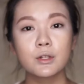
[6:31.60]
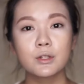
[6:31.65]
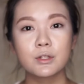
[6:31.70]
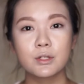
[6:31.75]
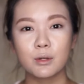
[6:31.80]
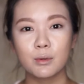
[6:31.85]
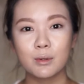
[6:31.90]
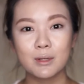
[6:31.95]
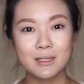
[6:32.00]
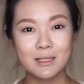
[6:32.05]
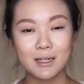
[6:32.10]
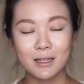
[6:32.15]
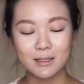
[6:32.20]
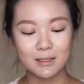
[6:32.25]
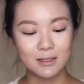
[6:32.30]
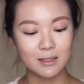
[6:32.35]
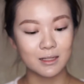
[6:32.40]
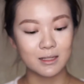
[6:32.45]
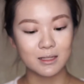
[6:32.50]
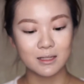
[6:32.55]
So it
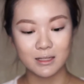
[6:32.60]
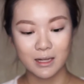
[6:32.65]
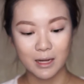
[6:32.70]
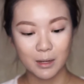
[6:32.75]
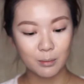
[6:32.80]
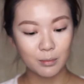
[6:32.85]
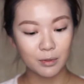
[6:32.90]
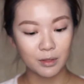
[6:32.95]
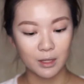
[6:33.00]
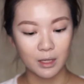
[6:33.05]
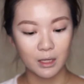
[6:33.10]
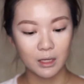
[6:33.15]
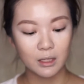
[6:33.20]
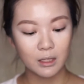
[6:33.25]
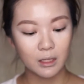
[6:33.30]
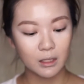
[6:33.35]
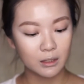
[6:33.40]
does the same thing.